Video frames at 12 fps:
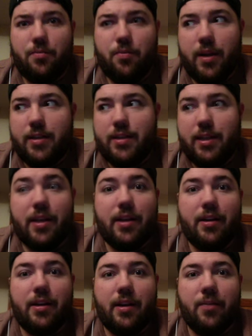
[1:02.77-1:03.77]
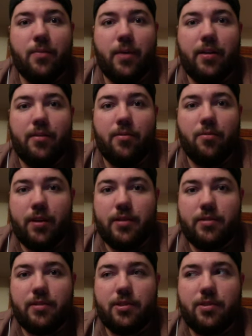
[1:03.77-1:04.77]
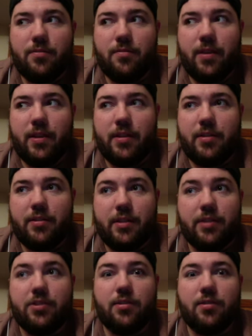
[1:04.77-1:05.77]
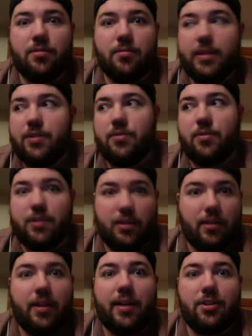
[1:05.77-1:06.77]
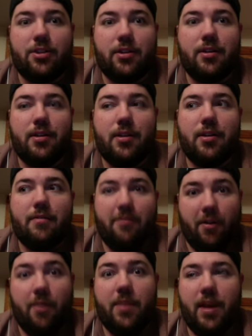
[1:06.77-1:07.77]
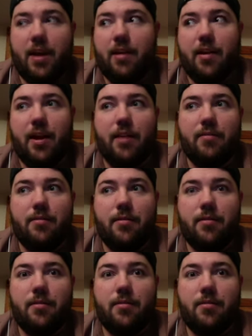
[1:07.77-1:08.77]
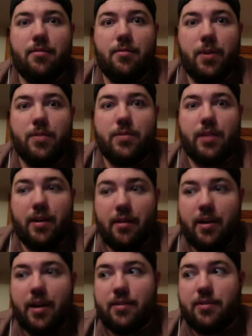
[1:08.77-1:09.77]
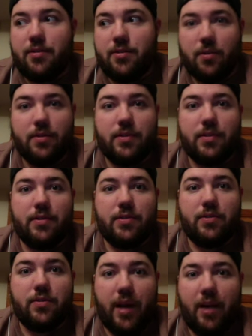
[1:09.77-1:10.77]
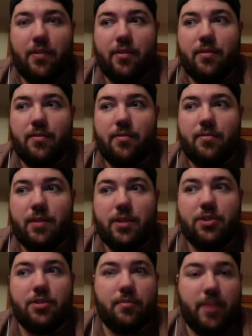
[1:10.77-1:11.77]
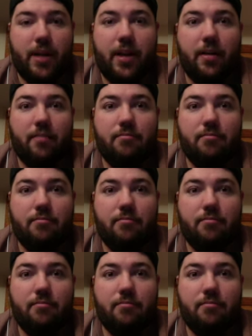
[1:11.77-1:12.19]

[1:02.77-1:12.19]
went in and we researched via digital resource collection from the internet. We used internet sources to gather digital media.